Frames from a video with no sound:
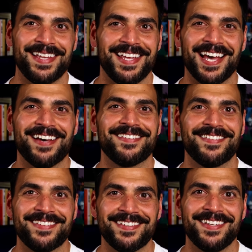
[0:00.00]
Yeah,
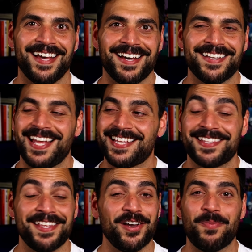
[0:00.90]
it's
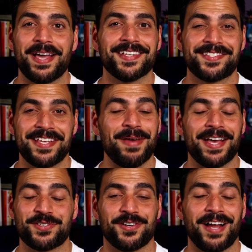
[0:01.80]
the Omega
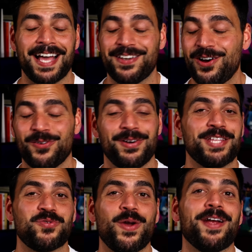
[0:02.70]
Seamaster. I know,
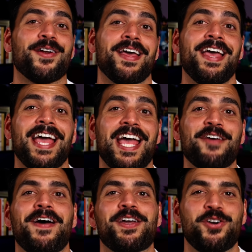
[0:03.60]
it's weird.
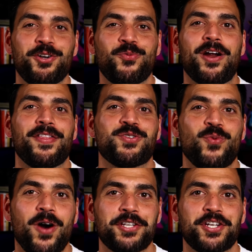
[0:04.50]
If I could wear this
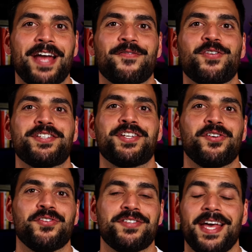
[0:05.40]
watch every
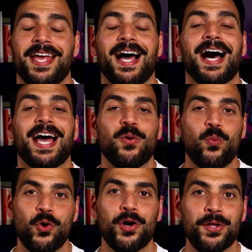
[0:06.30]
single day, I
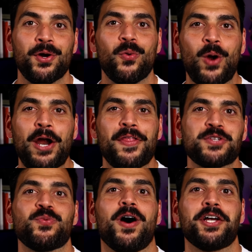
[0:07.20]
would wear
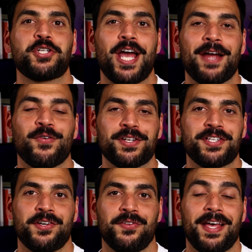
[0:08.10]
this watch every
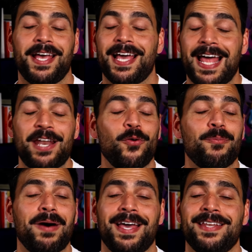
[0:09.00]
single day. And I don't
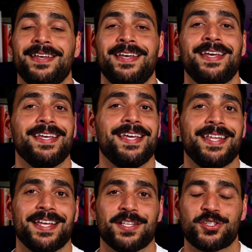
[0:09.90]
mind
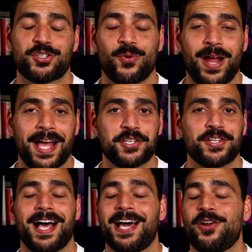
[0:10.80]
getting it
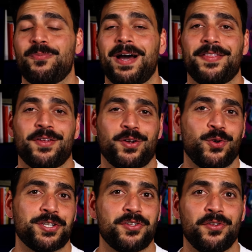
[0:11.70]
scratched. I don't mind the
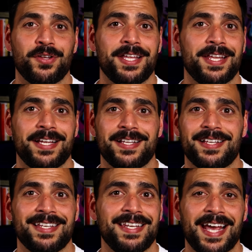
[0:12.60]
crystal getting
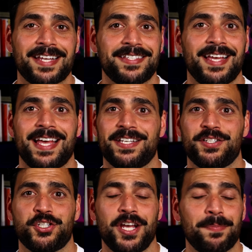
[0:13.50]
nicked
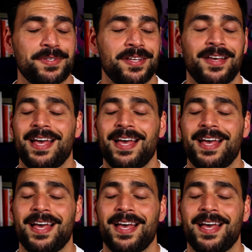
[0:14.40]
and chipped.